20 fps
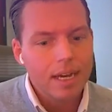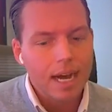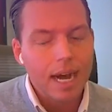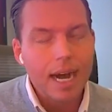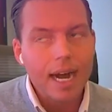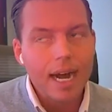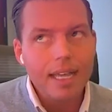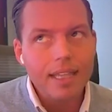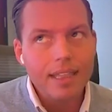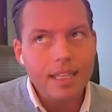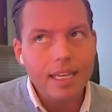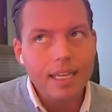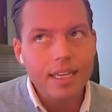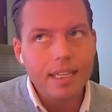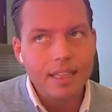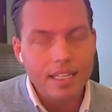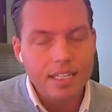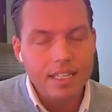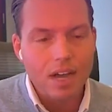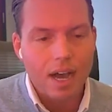I
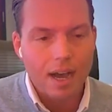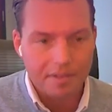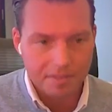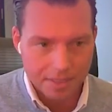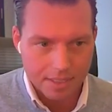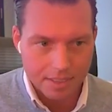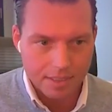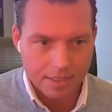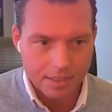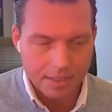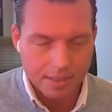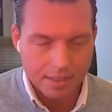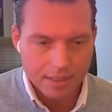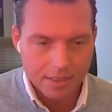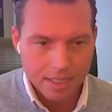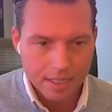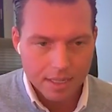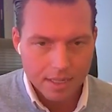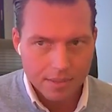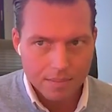think this offseason
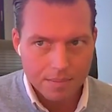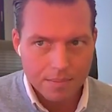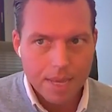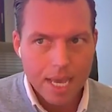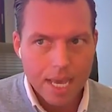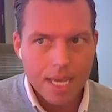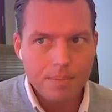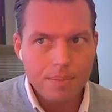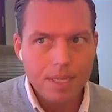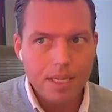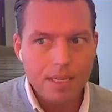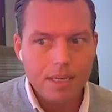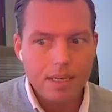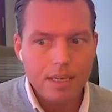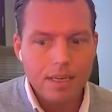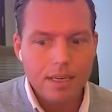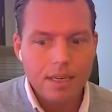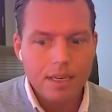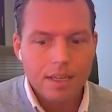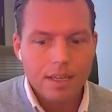may
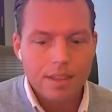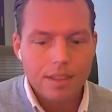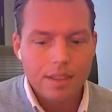be